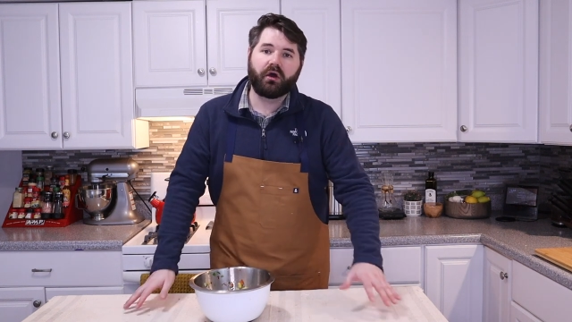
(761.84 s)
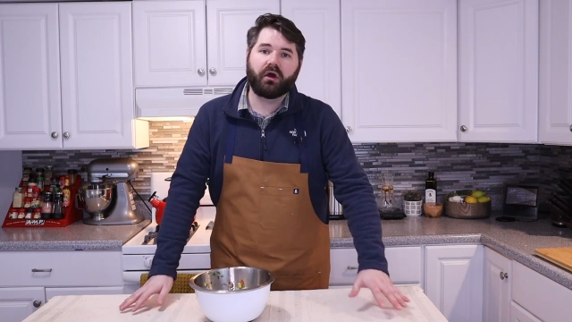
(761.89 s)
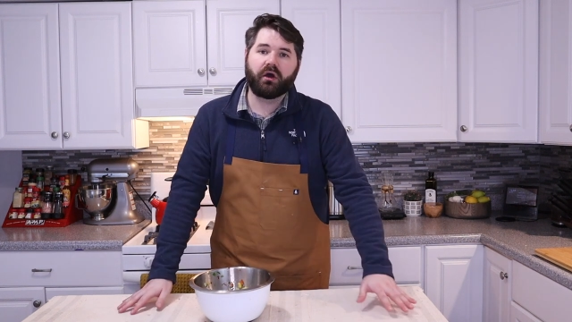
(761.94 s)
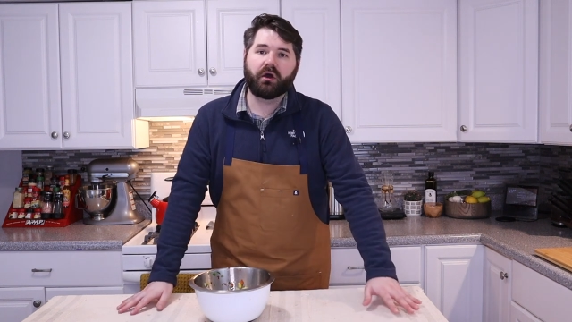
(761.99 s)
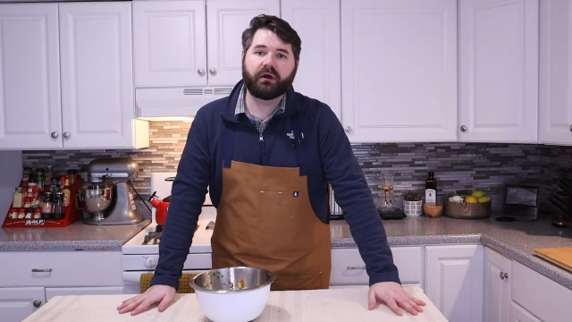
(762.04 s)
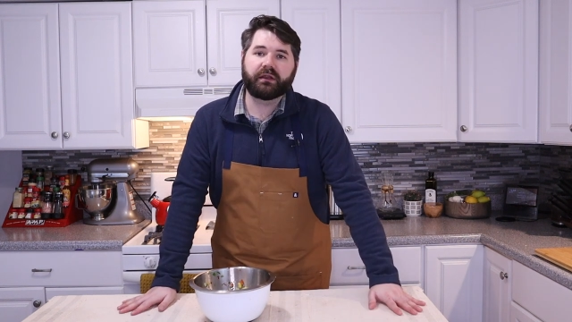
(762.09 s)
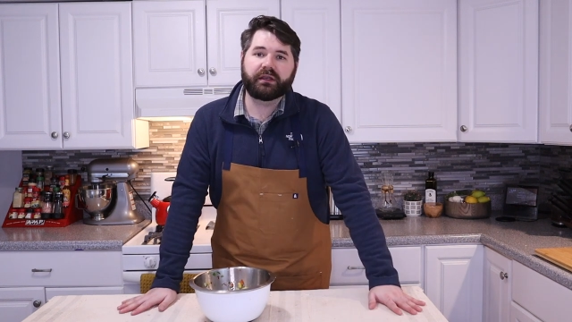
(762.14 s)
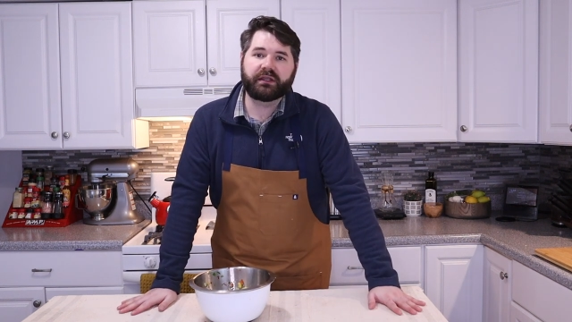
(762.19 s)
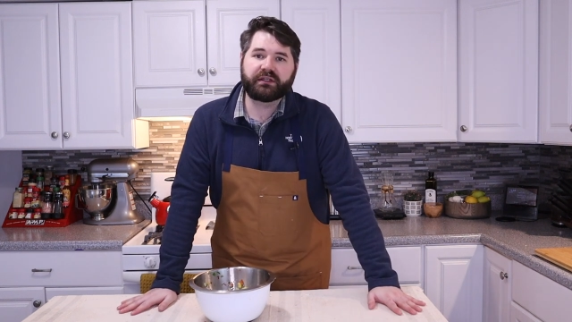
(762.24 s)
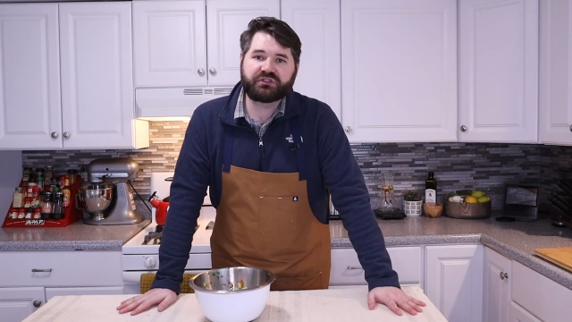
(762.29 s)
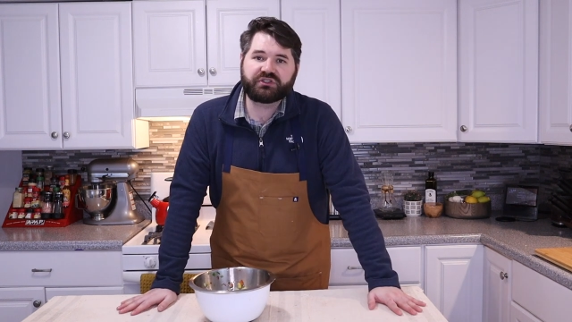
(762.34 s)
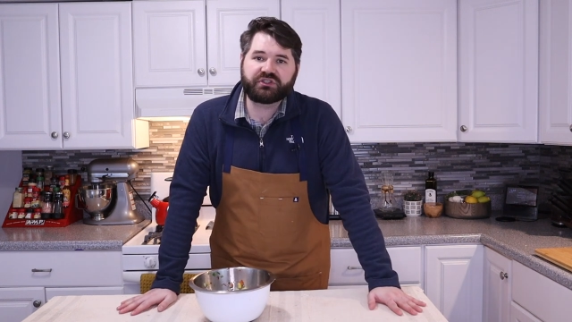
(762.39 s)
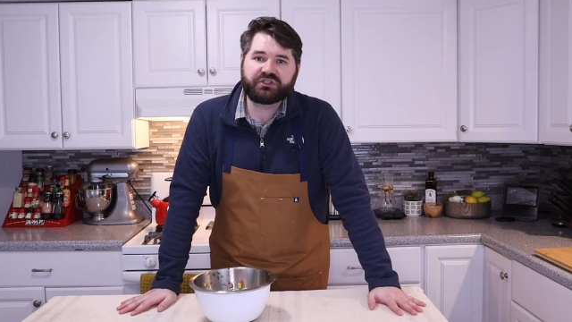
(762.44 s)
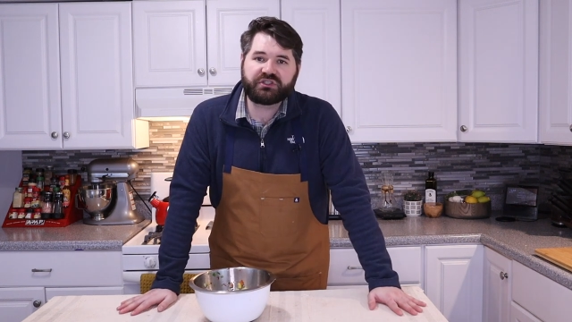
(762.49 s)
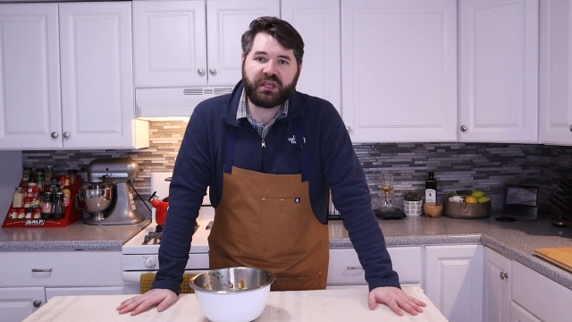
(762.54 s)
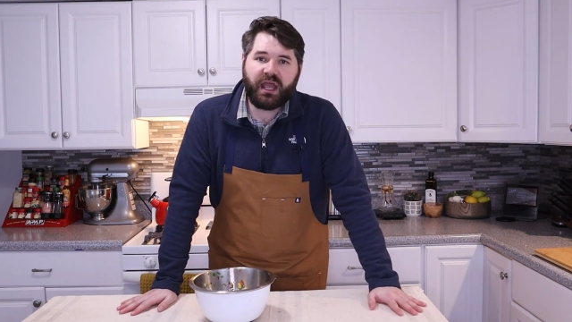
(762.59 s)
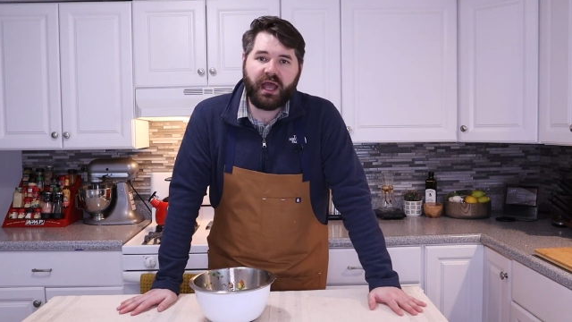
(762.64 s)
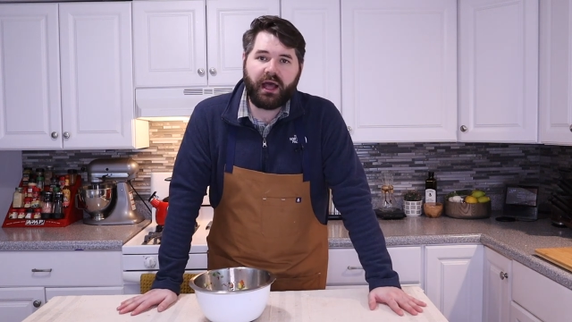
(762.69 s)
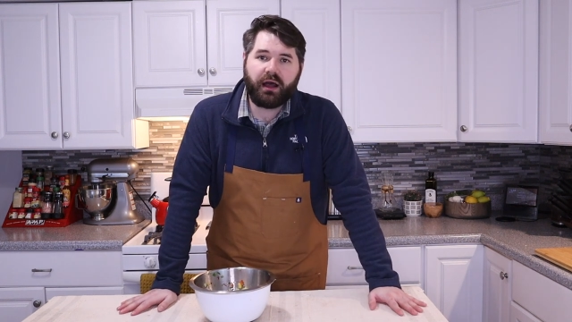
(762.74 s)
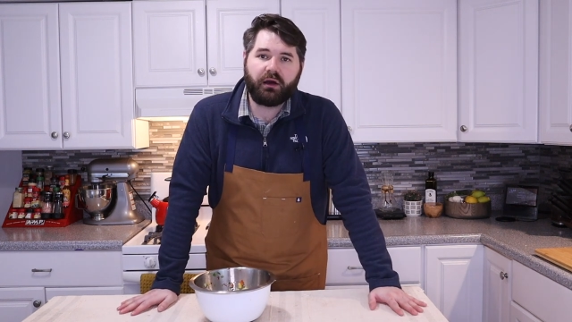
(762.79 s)
on its
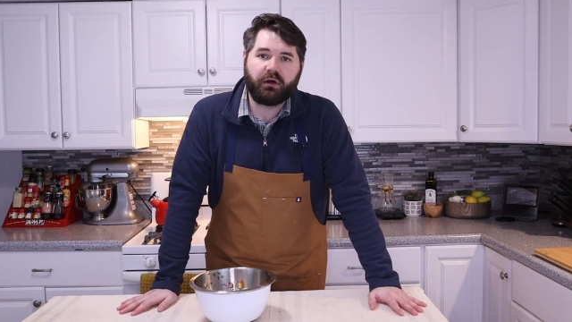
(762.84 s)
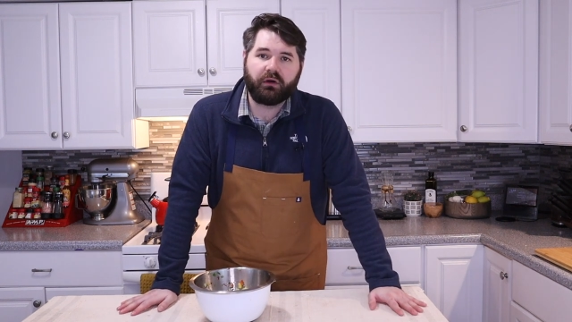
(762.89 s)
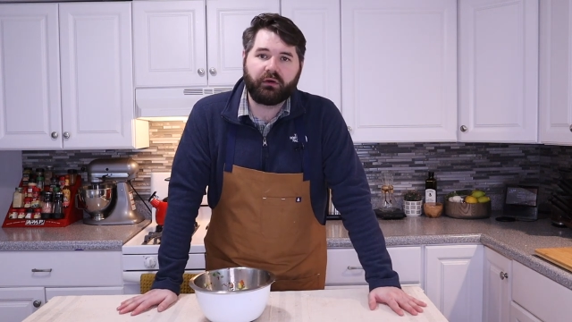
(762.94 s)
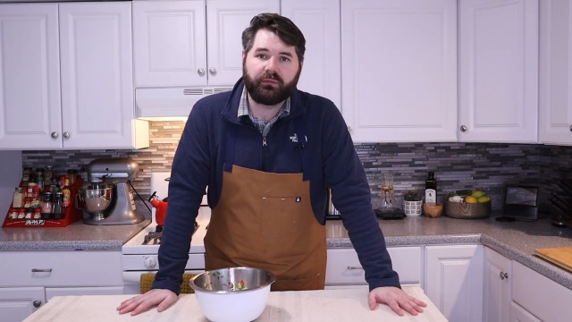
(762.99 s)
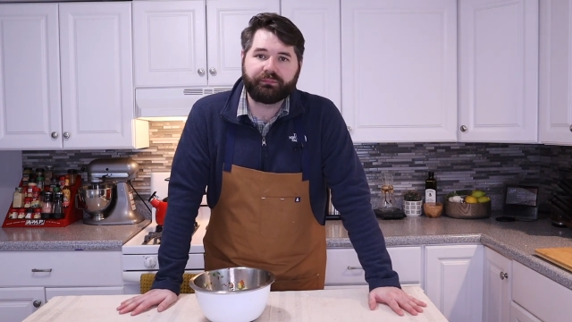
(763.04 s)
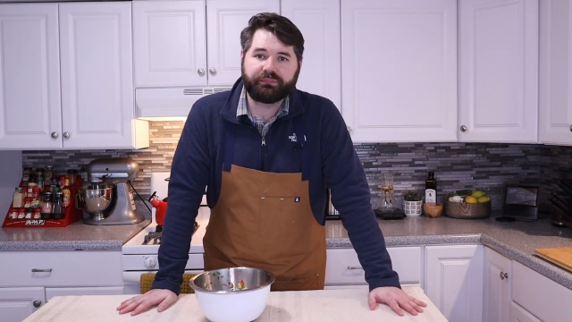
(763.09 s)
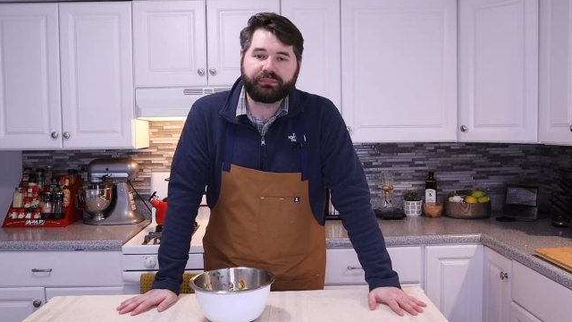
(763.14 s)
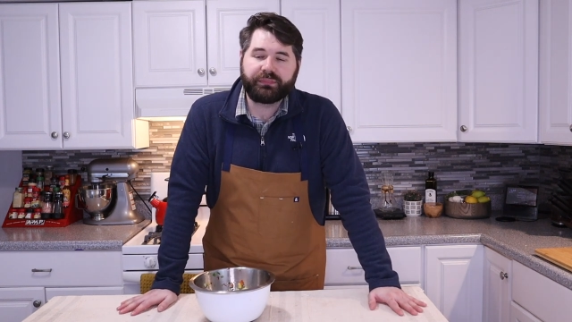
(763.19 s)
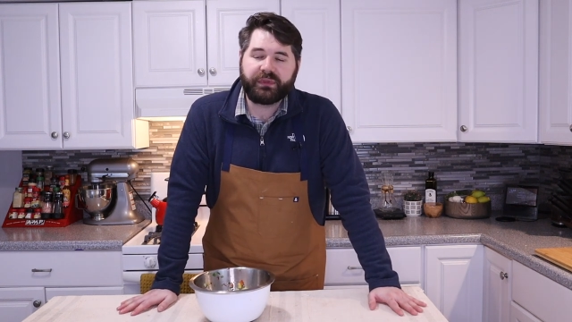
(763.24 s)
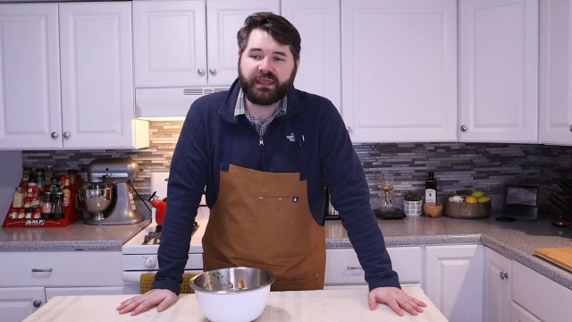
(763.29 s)
shell